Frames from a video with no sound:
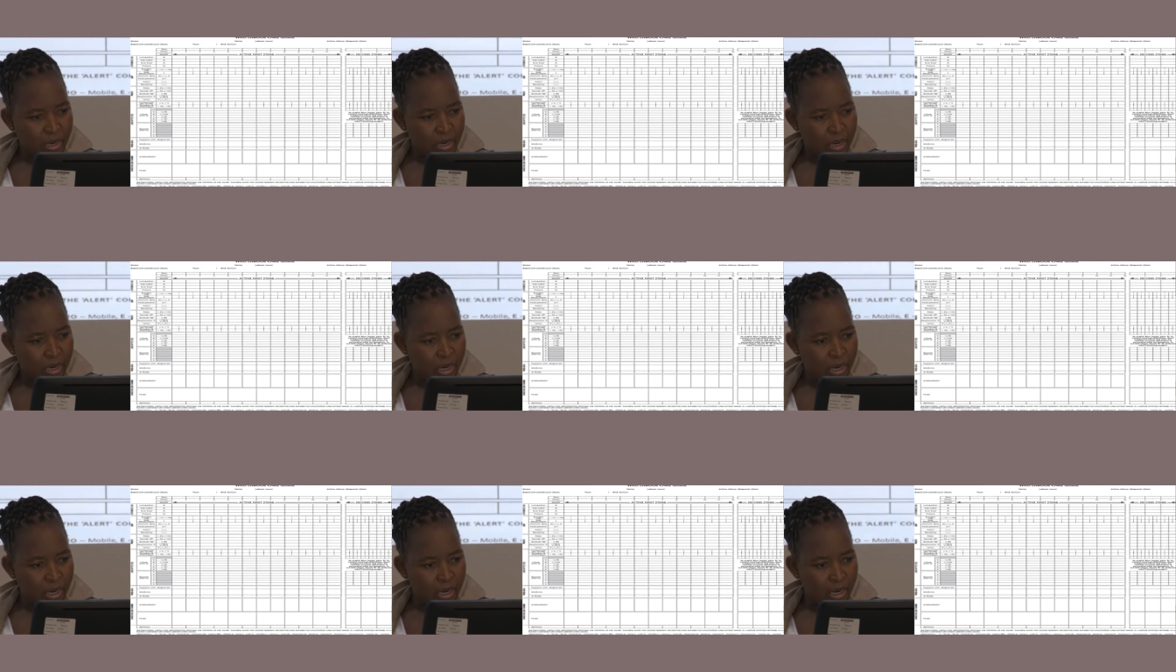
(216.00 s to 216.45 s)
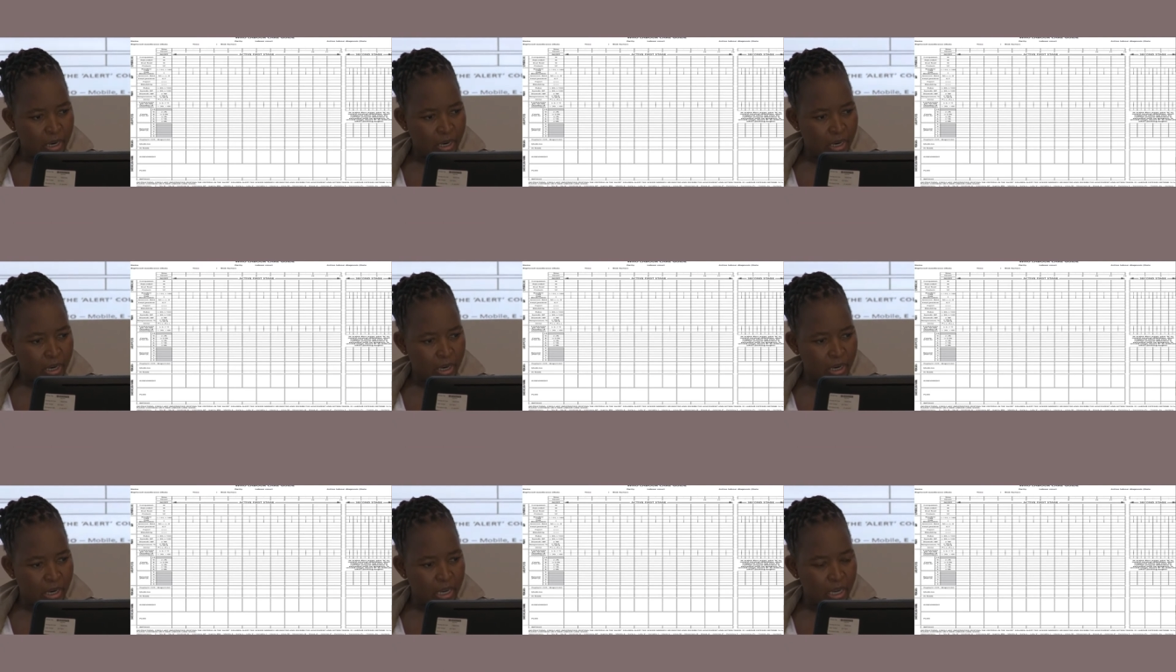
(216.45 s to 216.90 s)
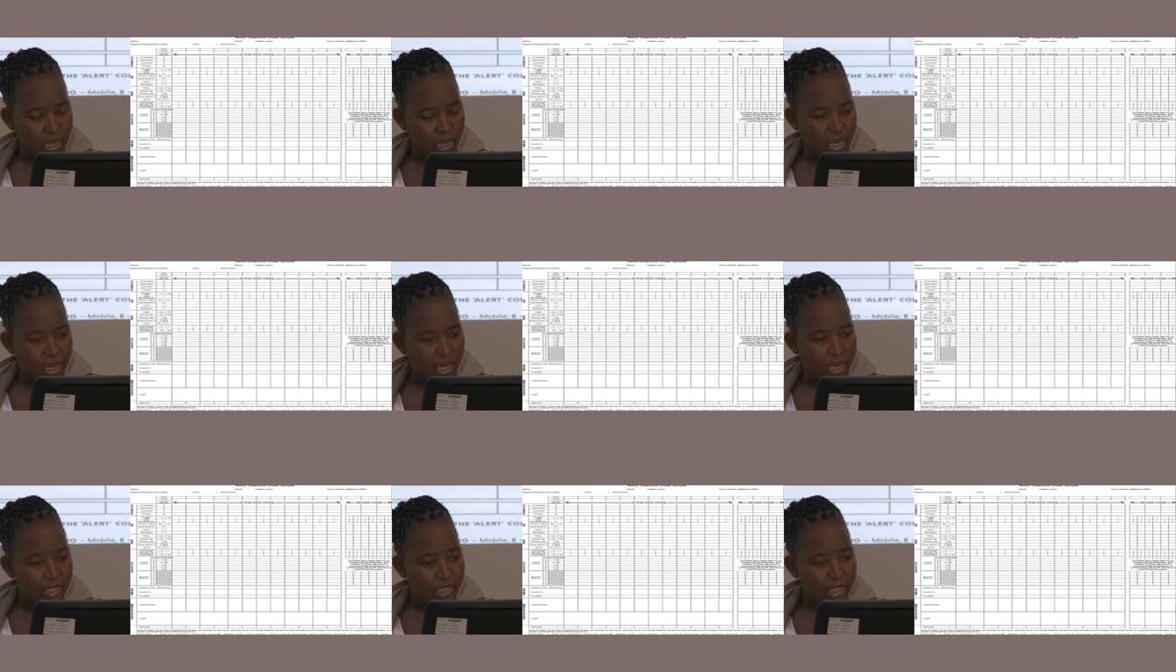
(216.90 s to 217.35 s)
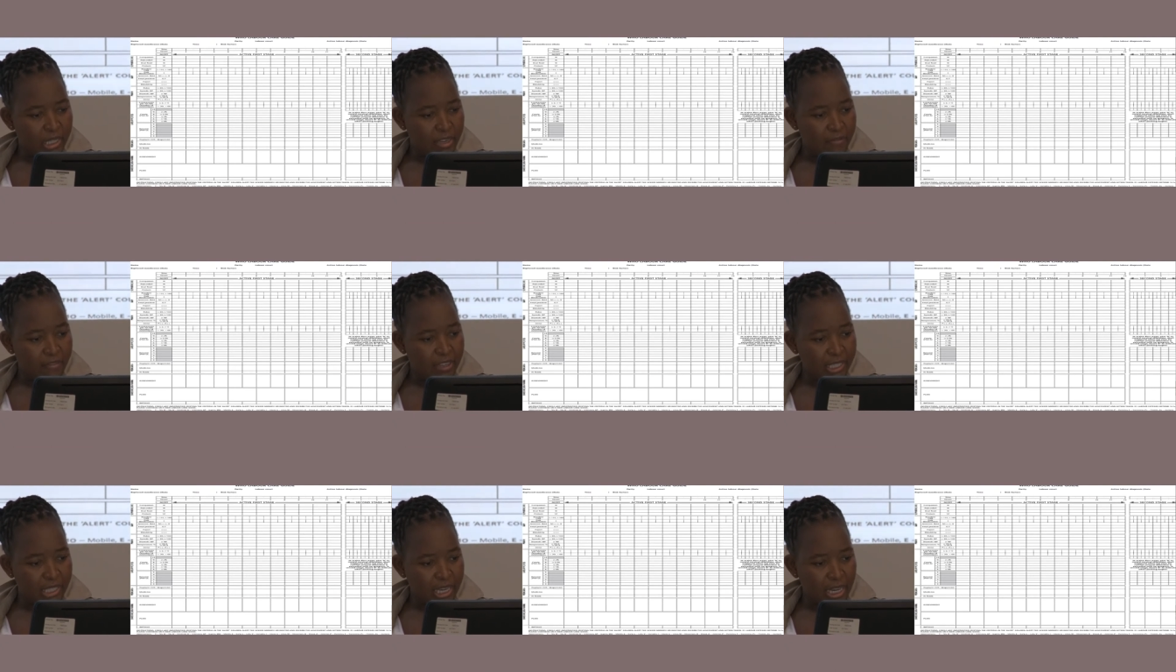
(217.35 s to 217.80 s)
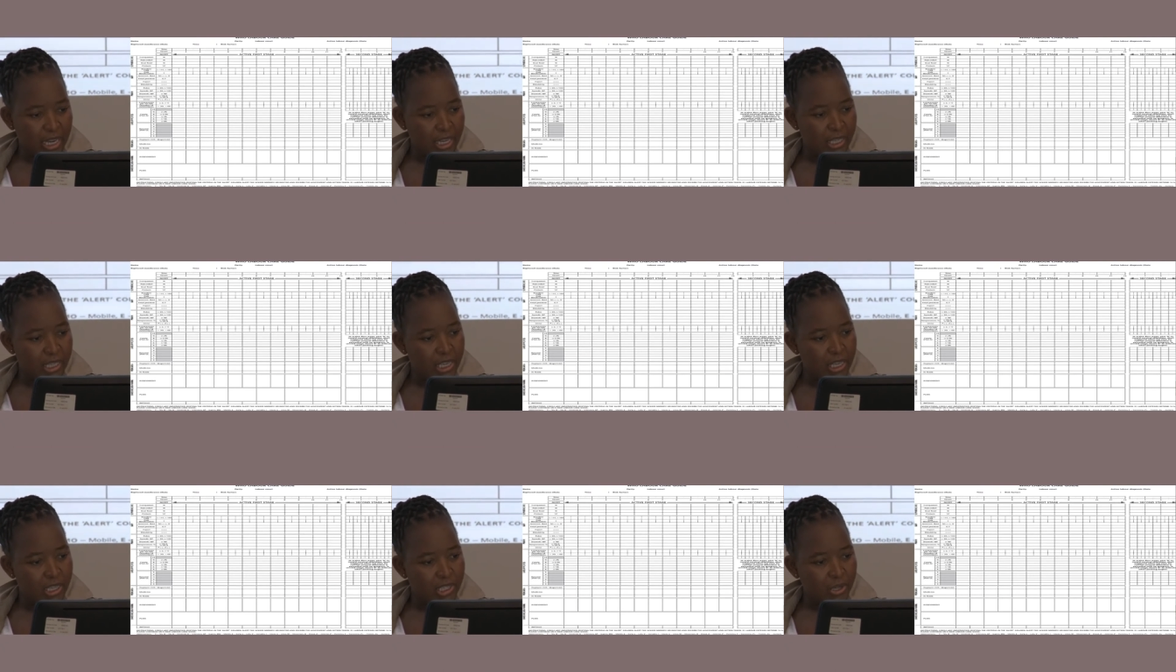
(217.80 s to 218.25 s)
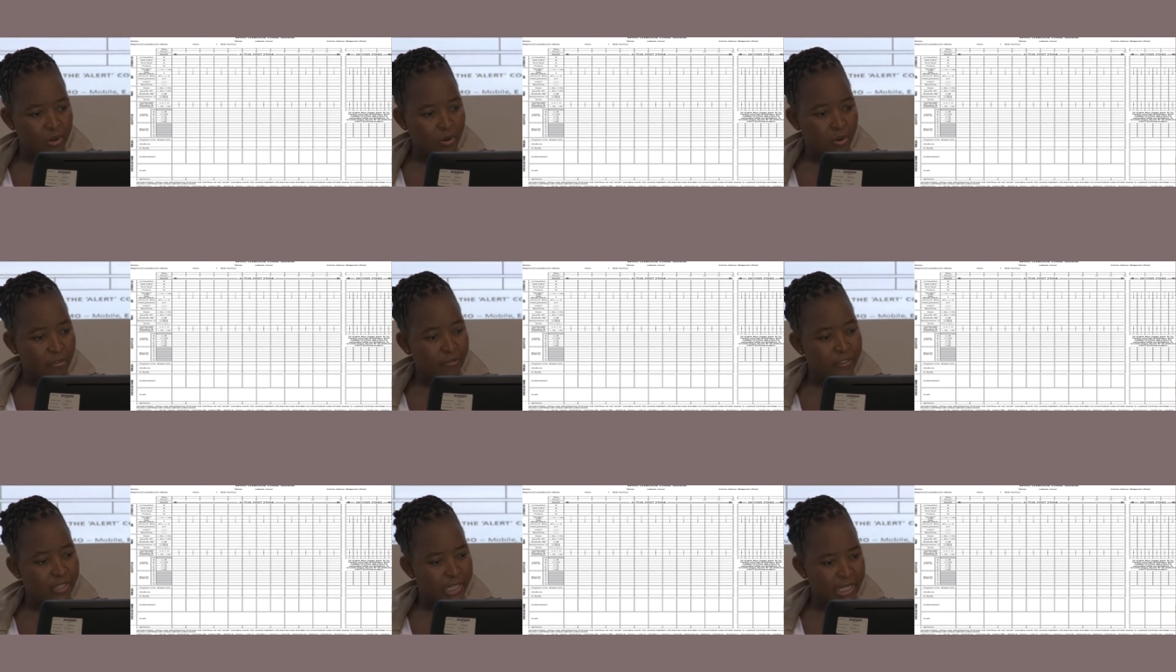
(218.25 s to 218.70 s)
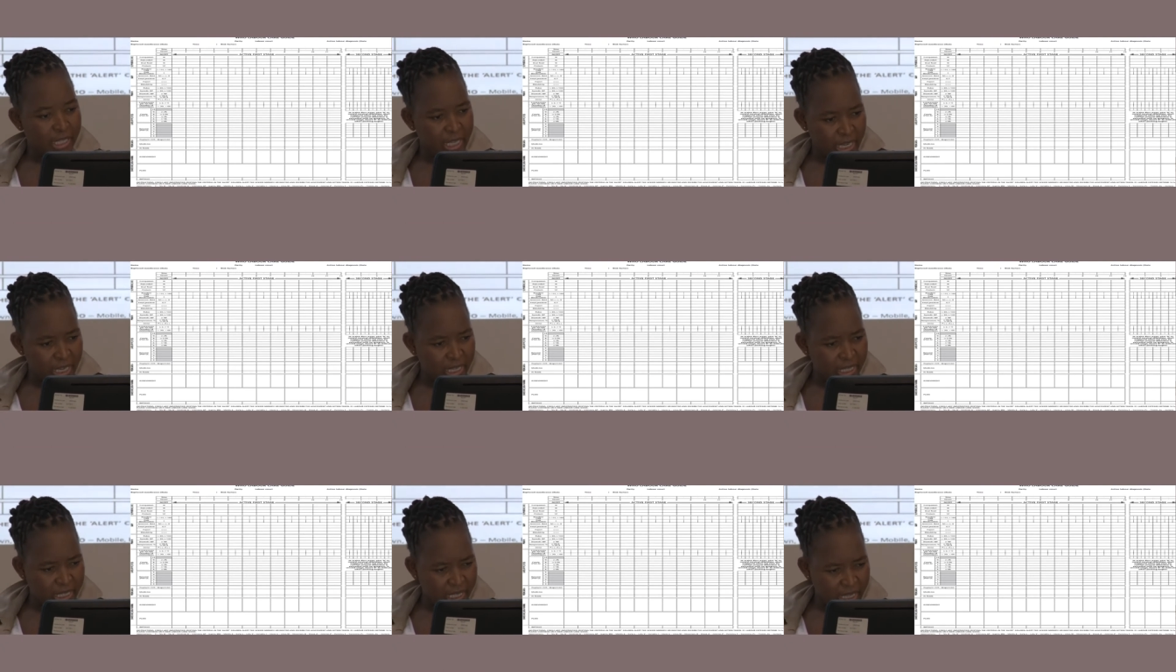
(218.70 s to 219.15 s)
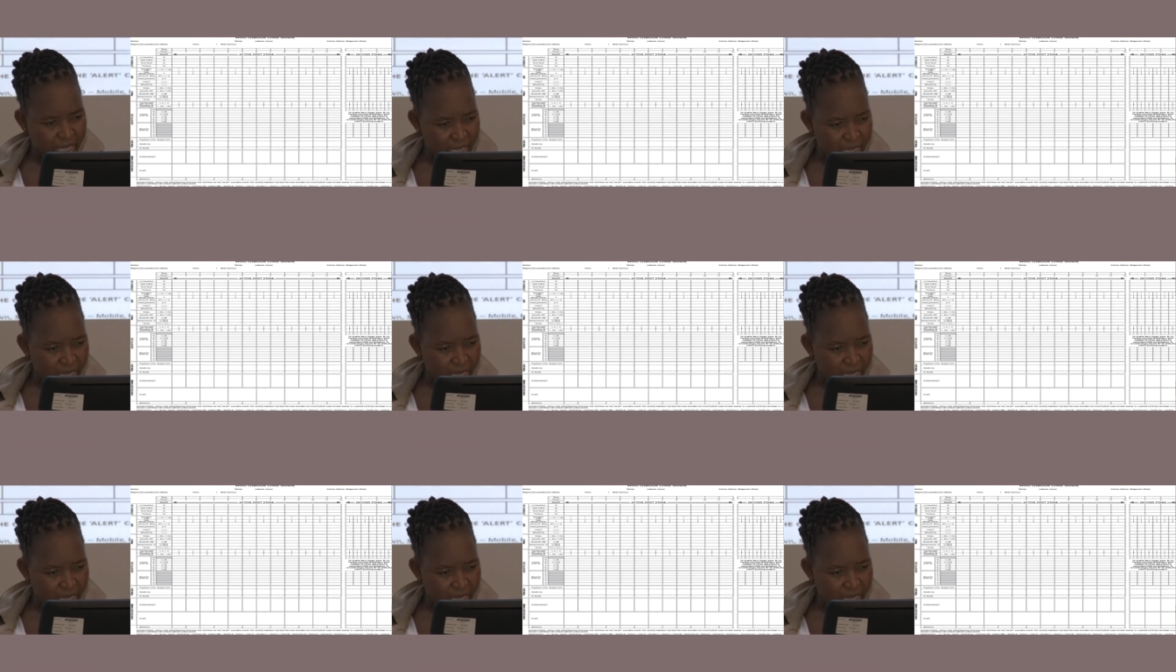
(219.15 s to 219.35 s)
a, a cervix dilatation of 6,